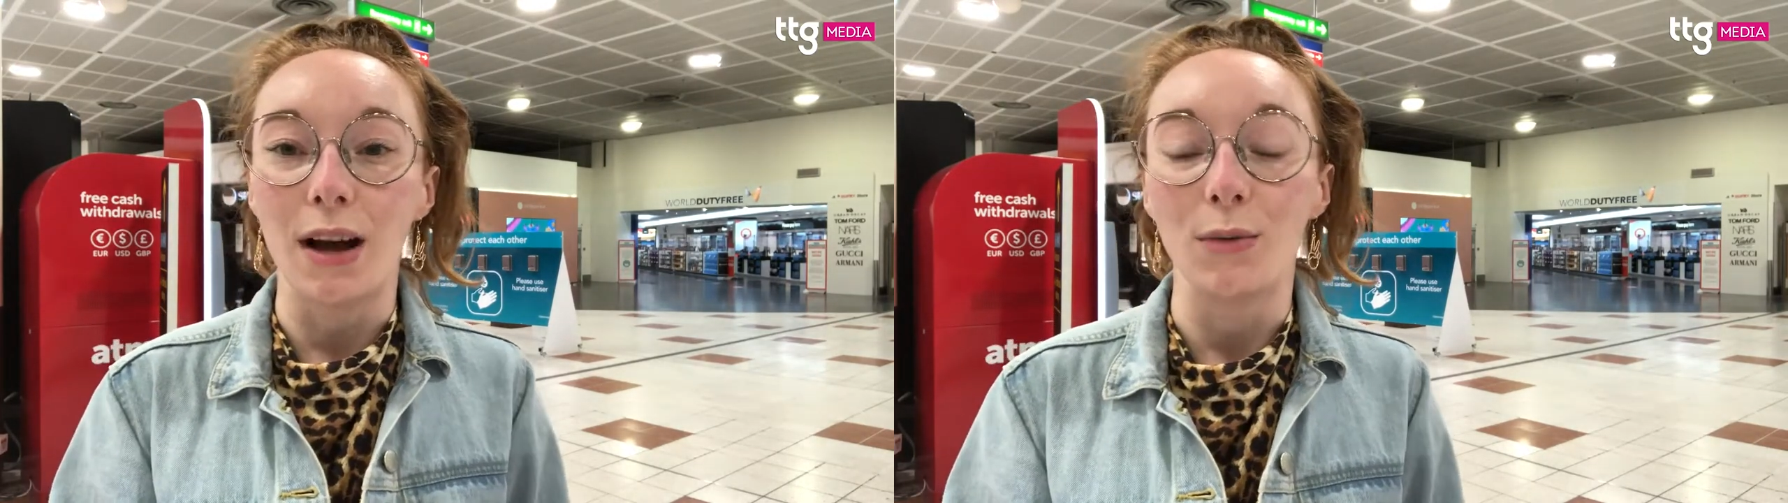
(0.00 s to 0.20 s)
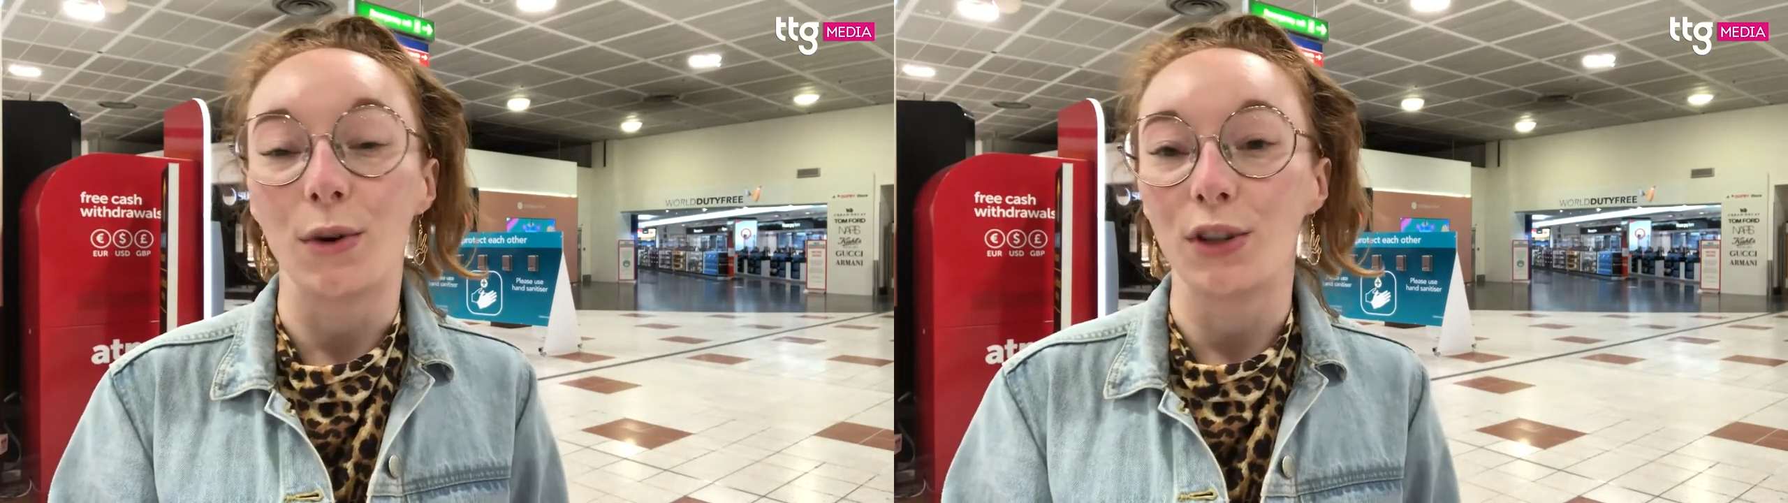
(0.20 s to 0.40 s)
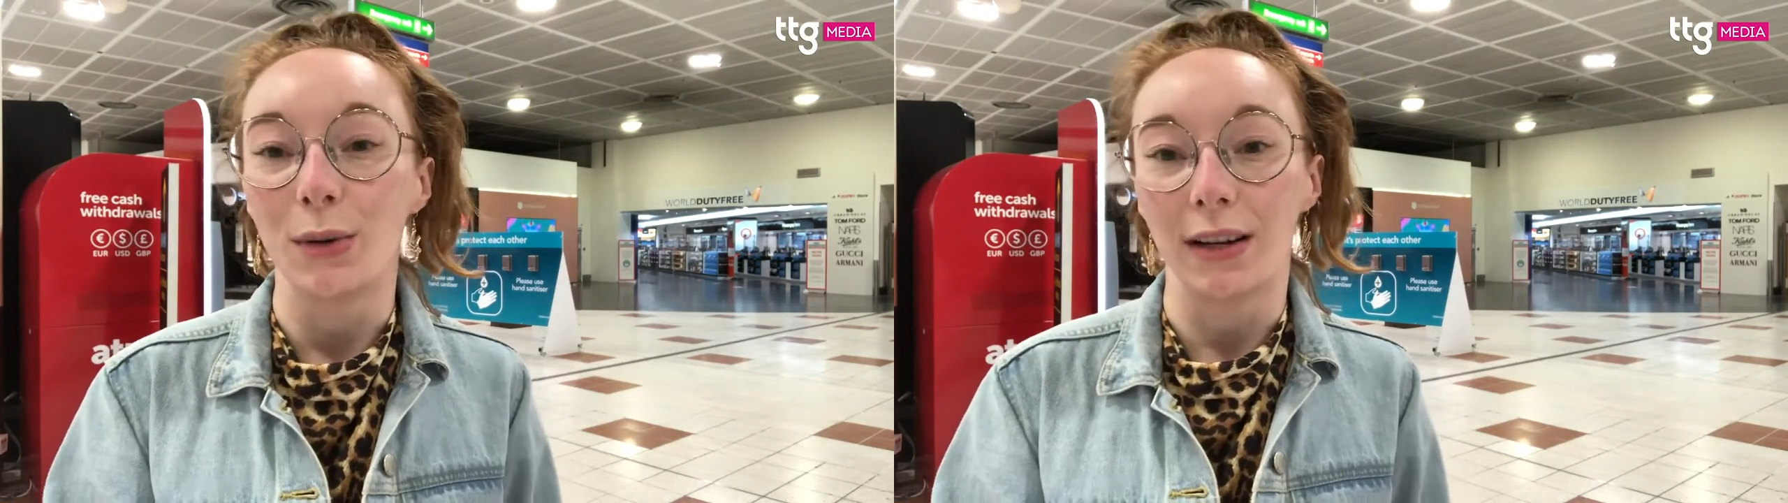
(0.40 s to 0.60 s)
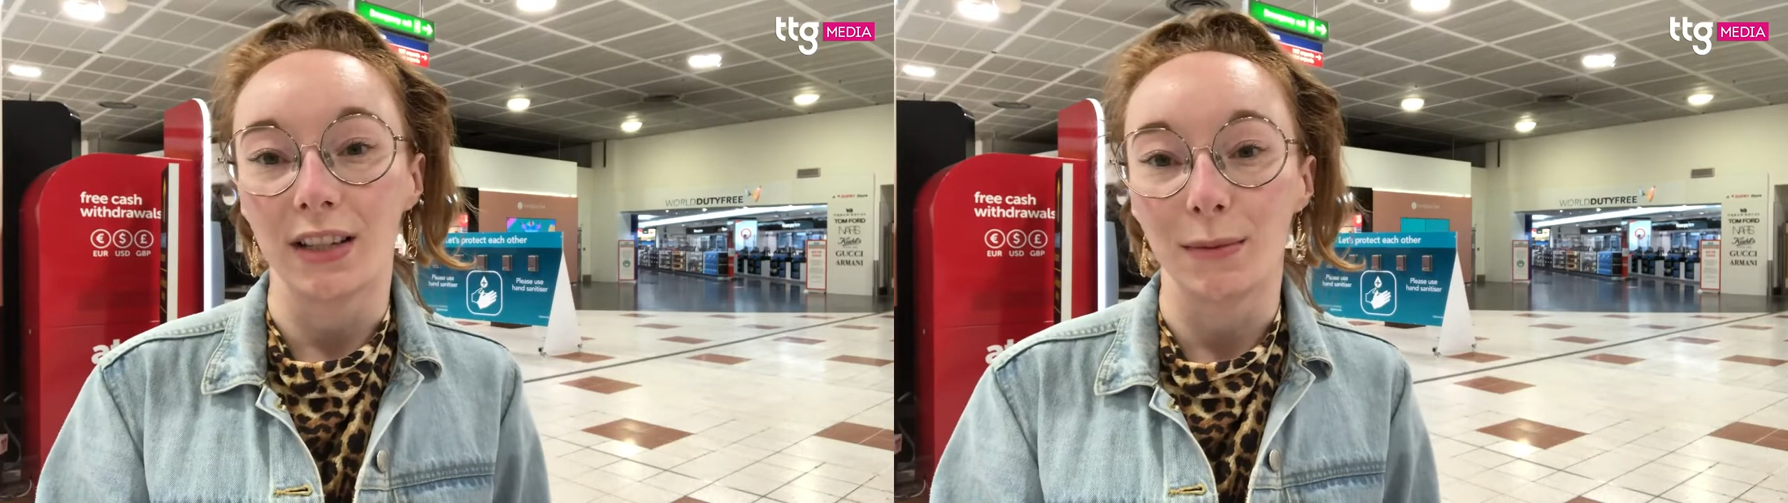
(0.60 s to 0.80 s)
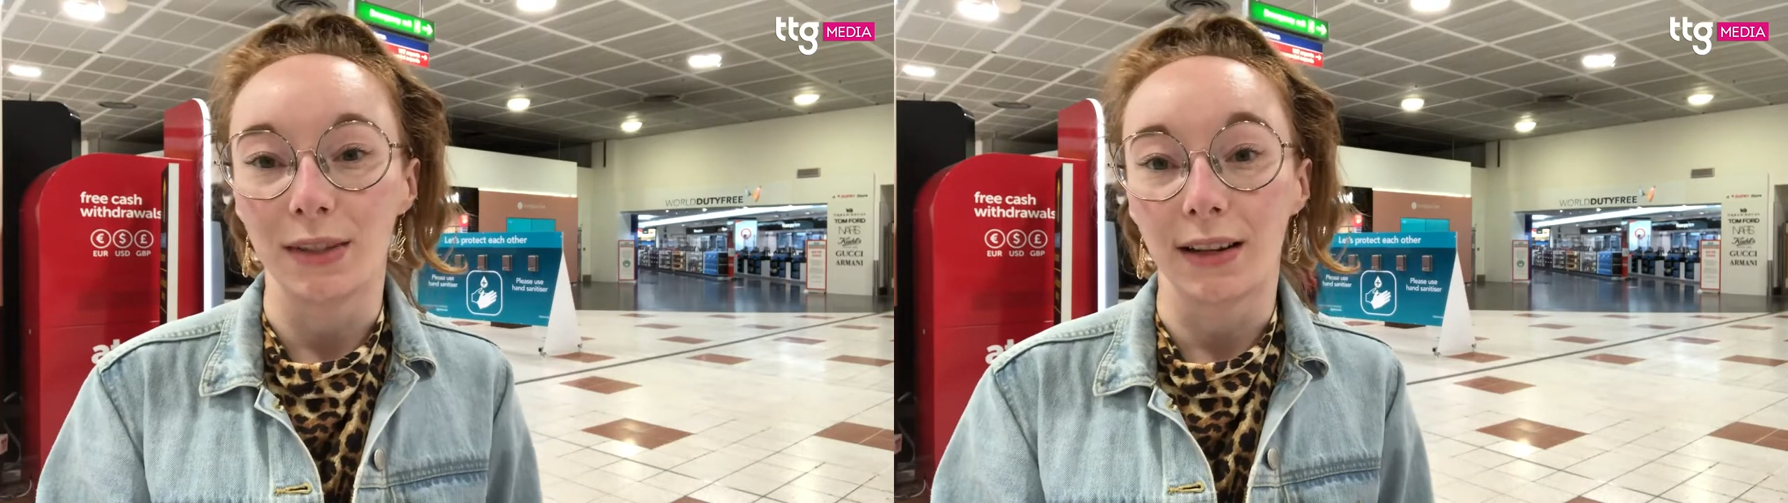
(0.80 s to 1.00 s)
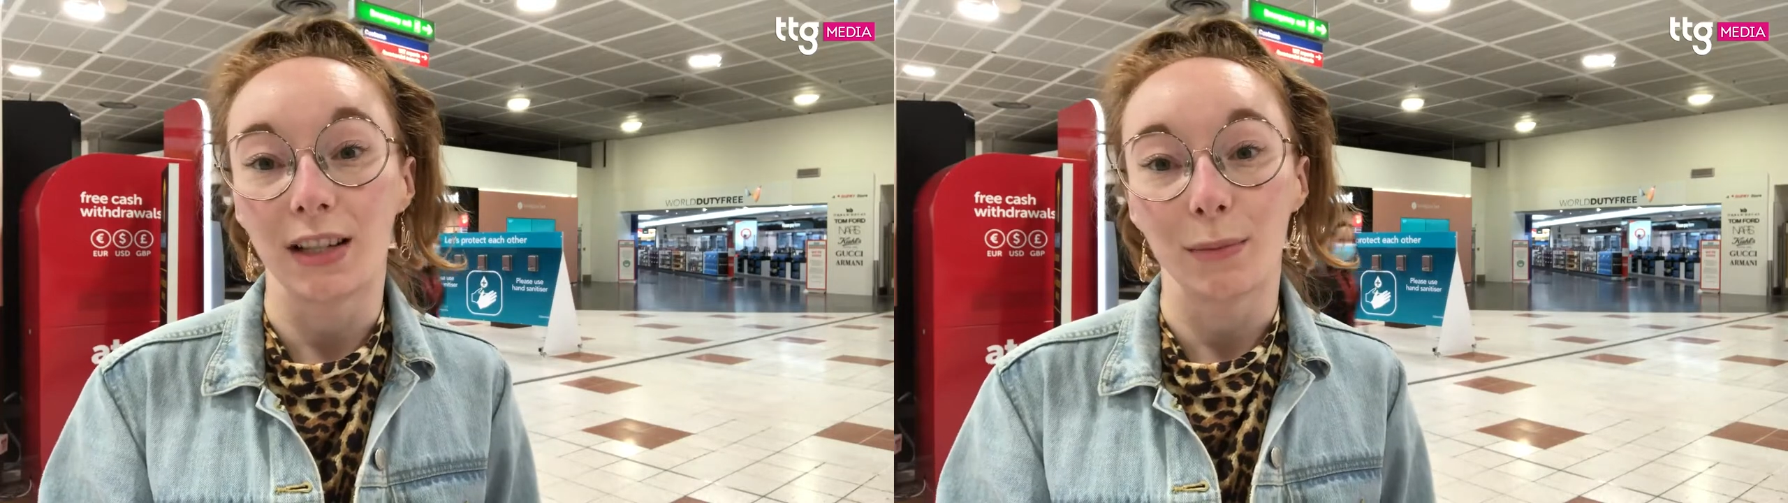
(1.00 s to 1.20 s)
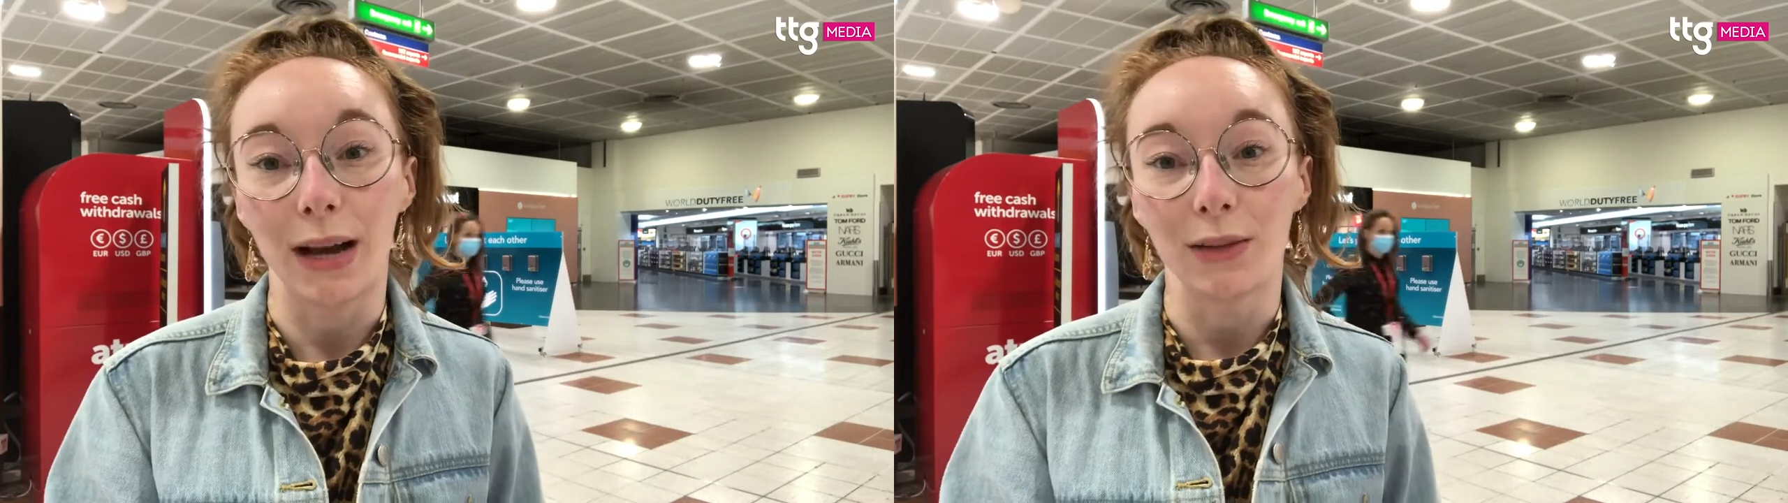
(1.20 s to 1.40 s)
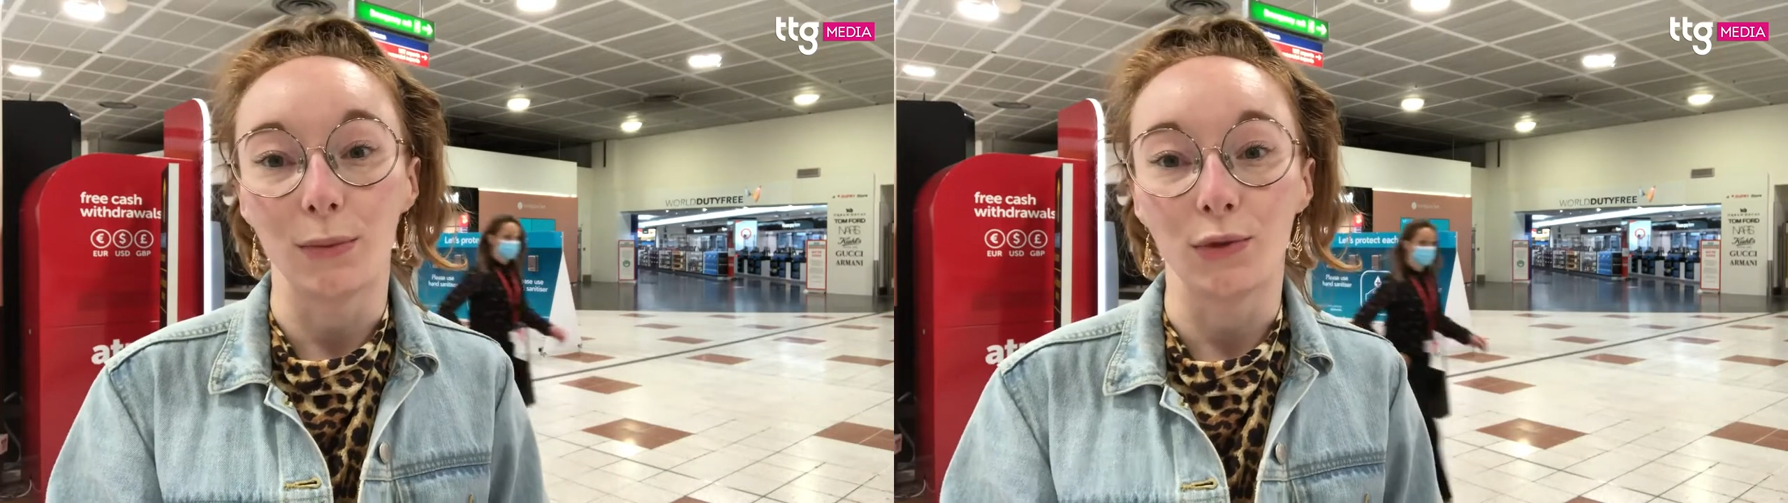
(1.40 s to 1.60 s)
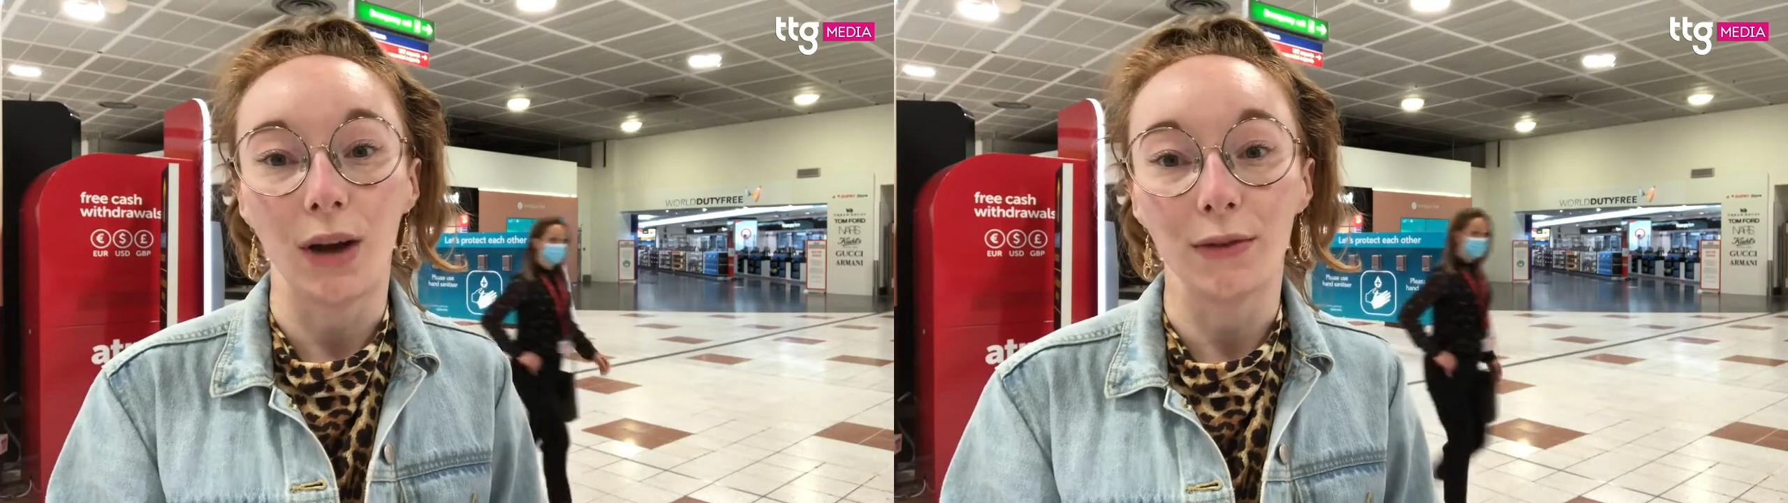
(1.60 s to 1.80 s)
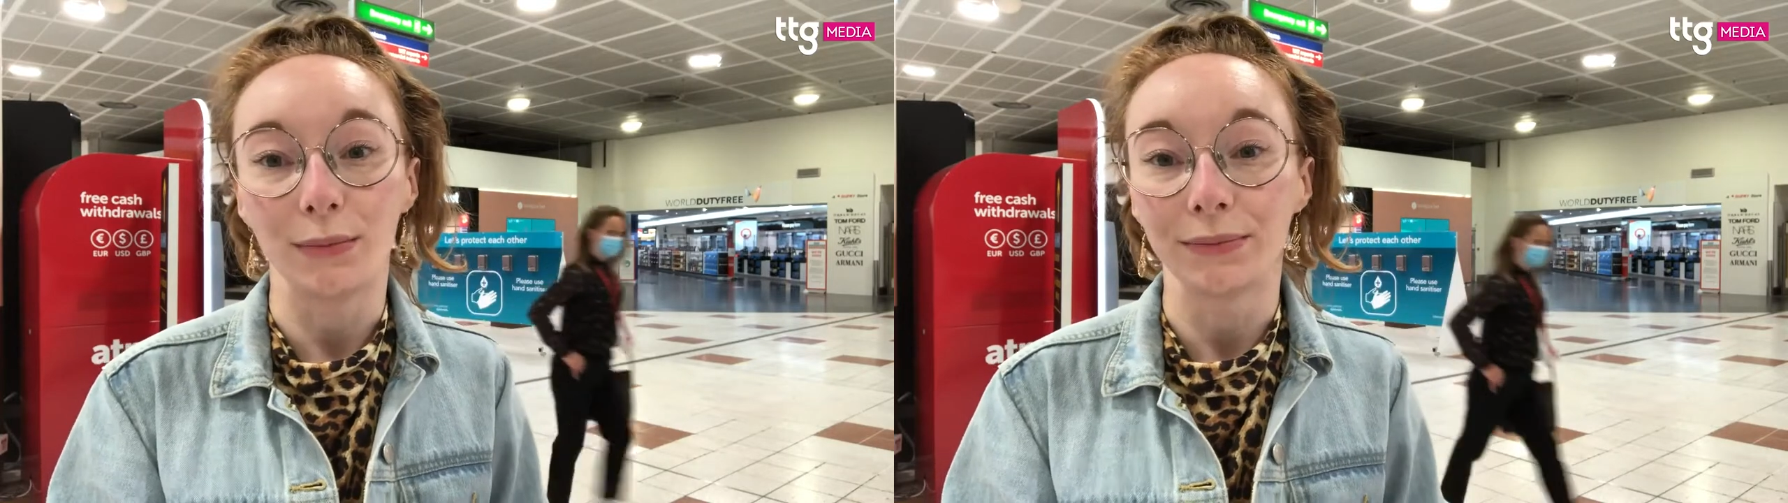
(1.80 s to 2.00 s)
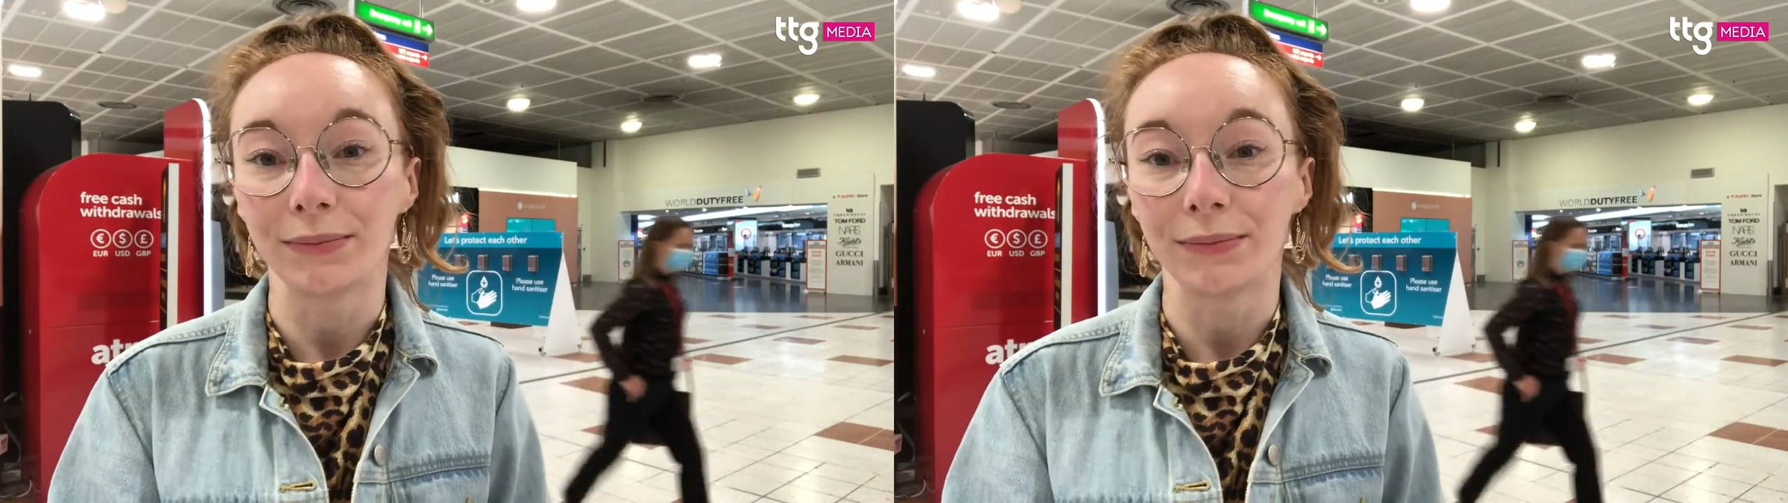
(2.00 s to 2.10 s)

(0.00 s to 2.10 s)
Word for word: and what TUI customers can expect from travel.